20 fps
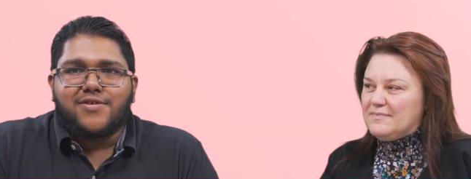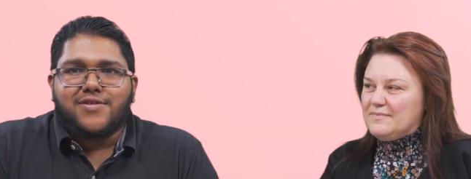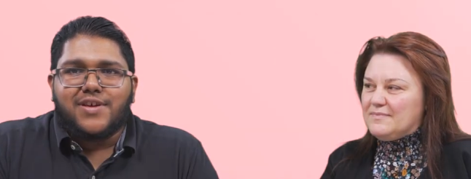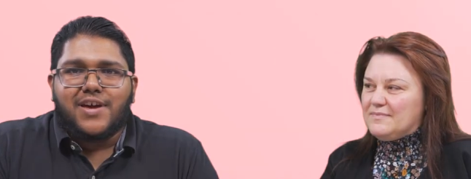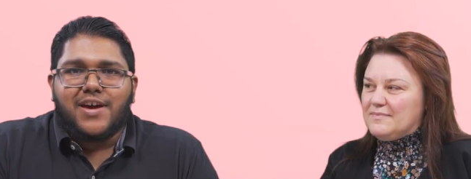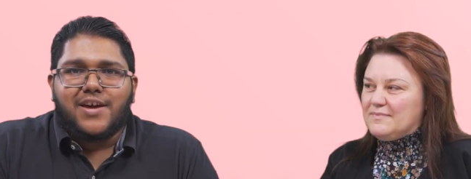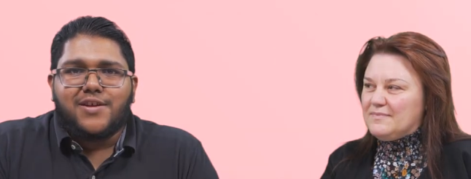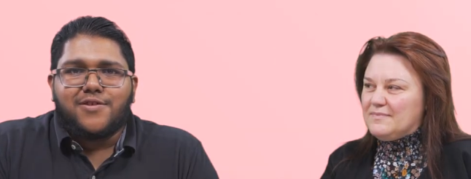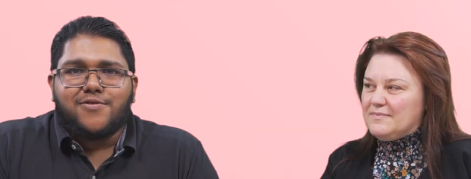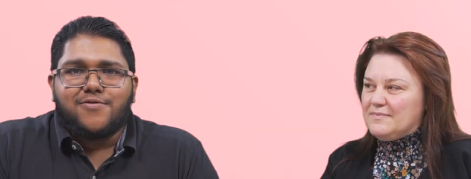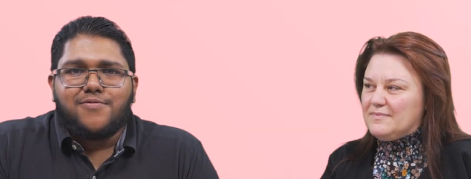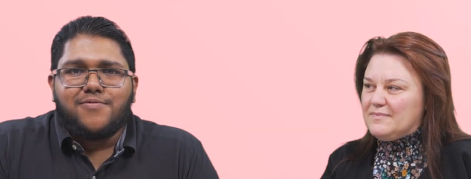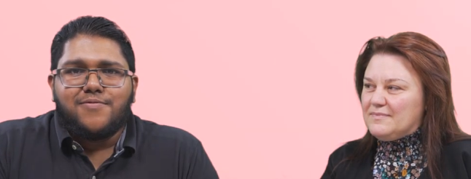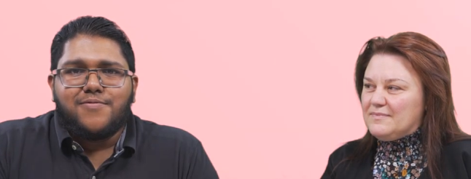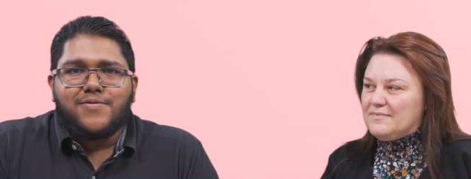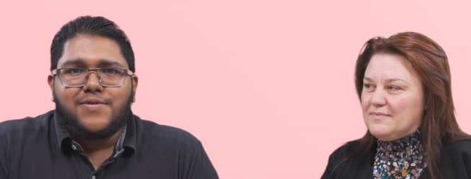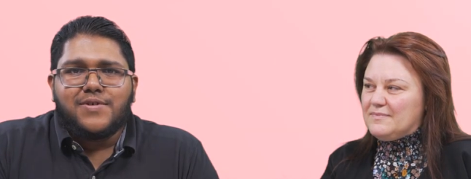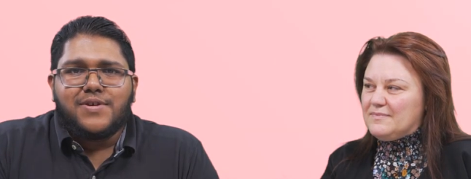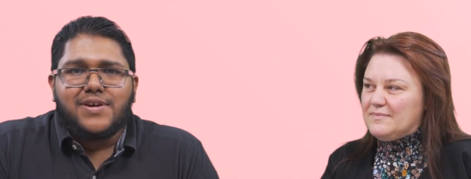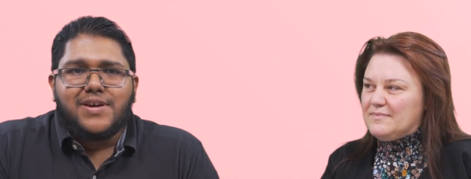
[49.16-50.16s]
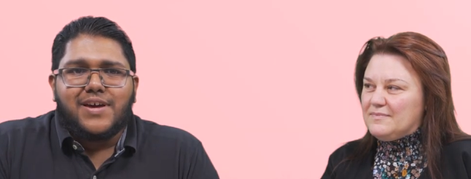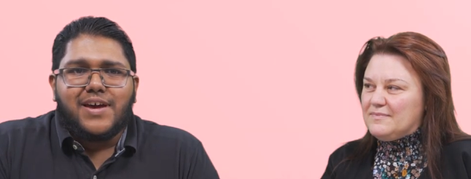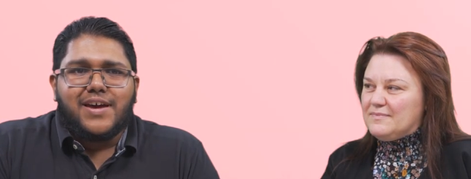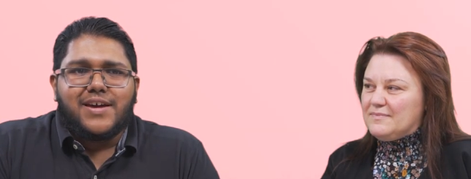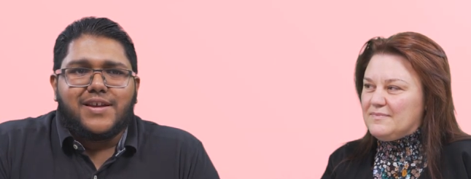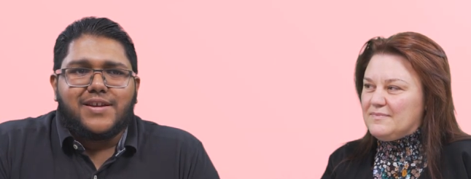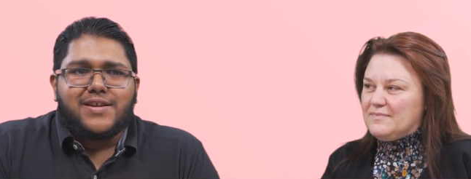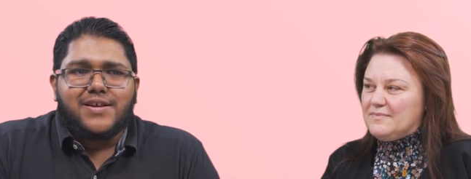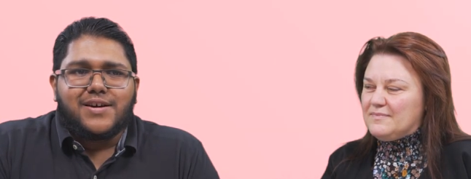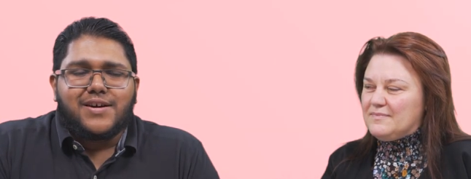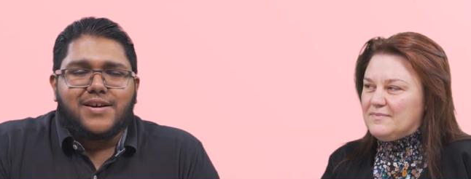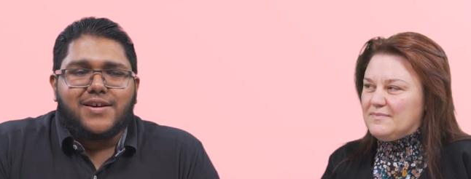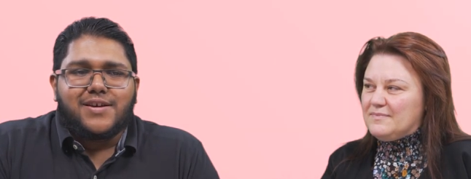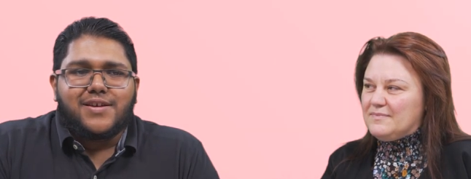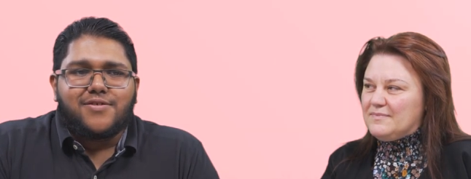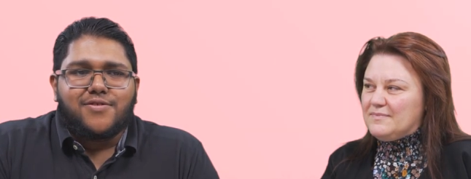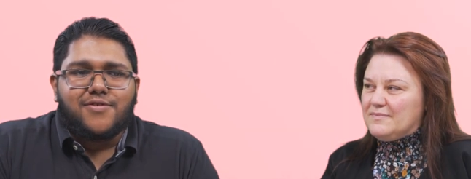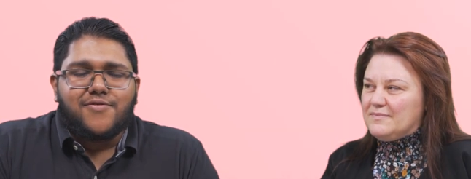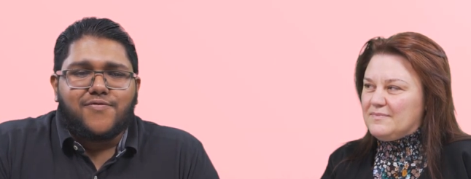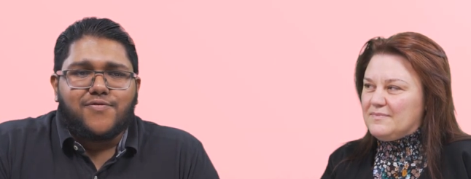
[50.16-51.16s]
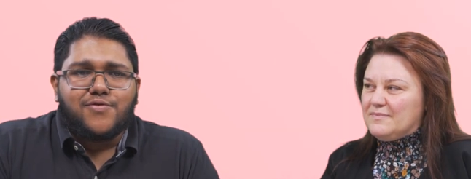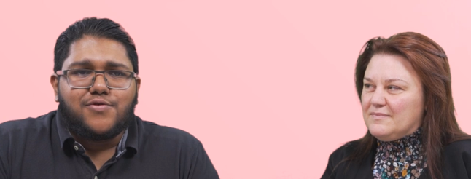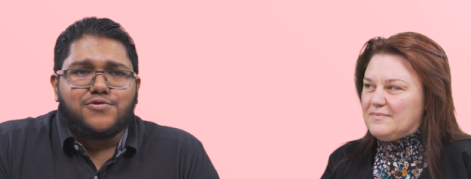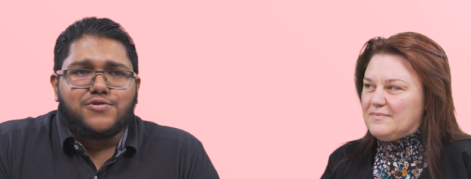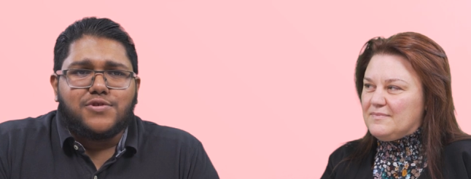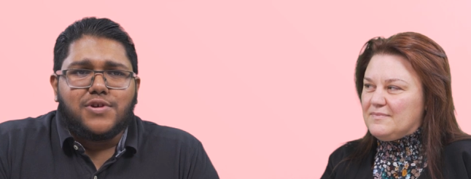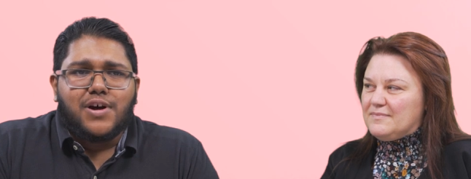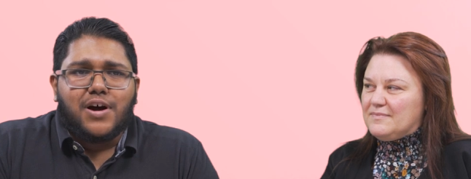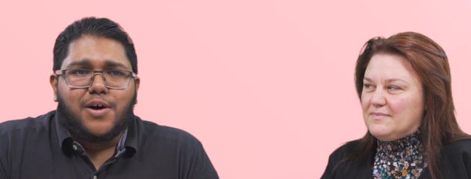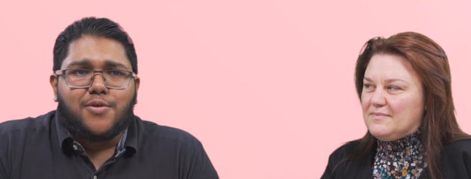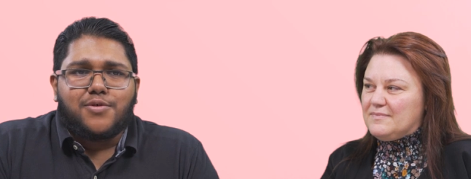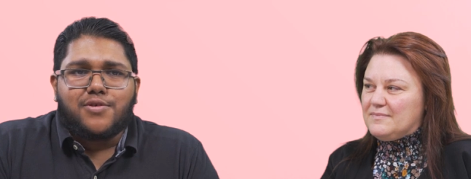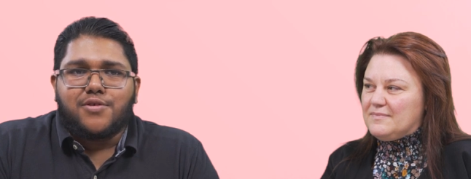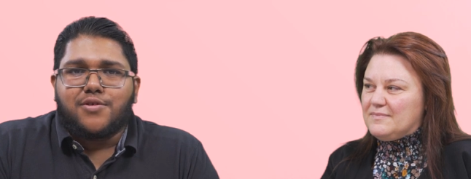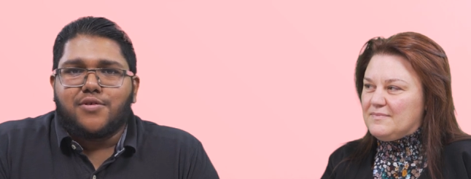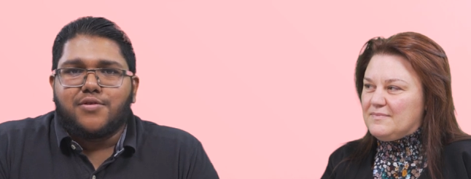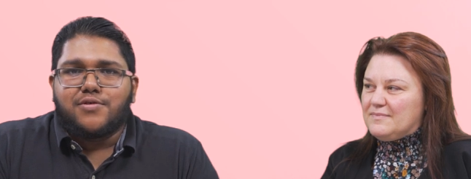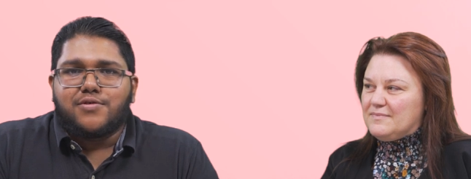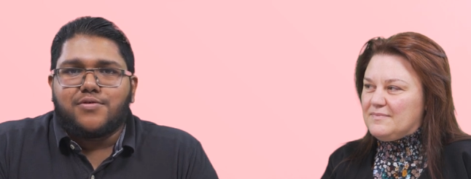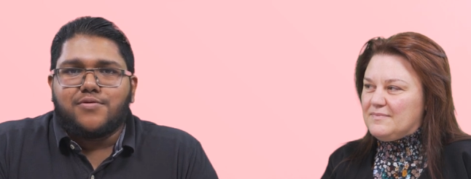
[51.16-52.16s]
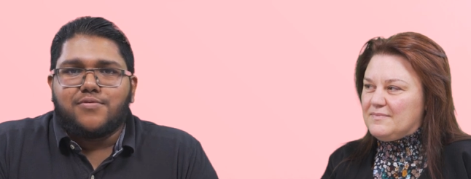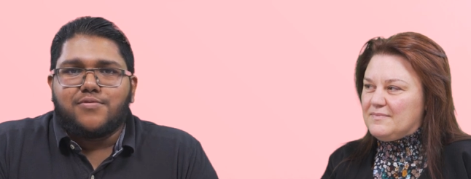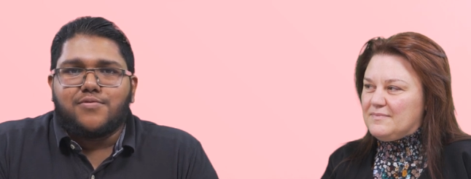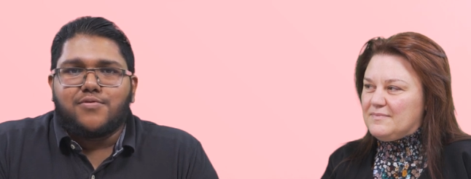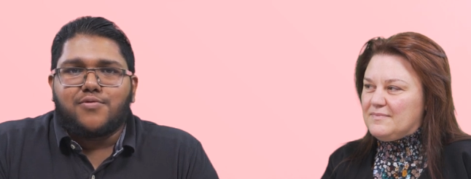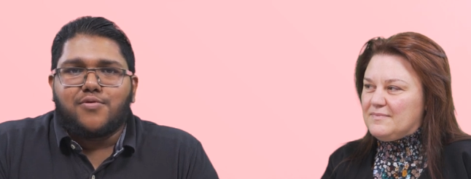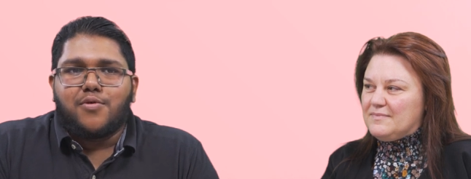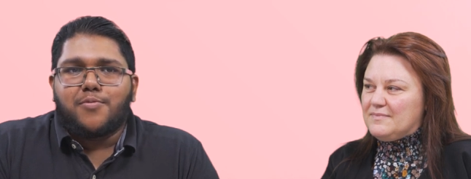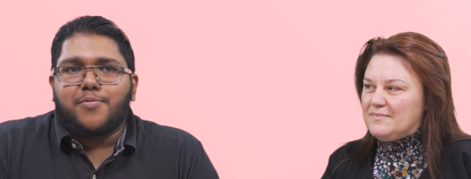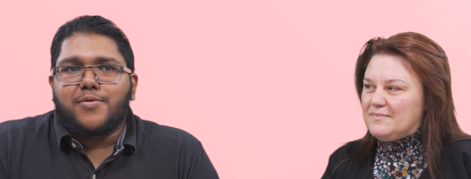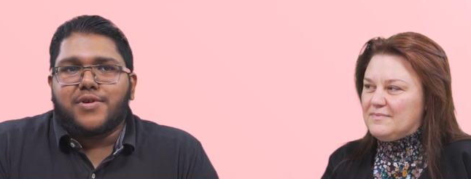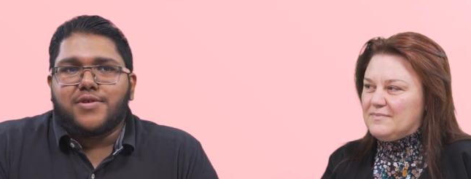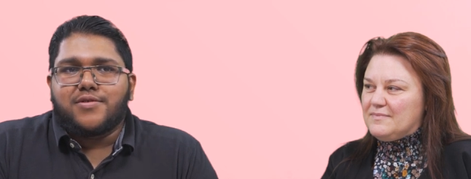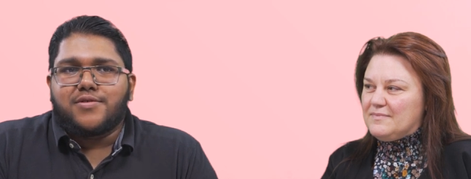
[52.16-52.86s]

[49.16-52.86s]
Speaker 1: at the ANU. And uh, in the future, I want to go into corporate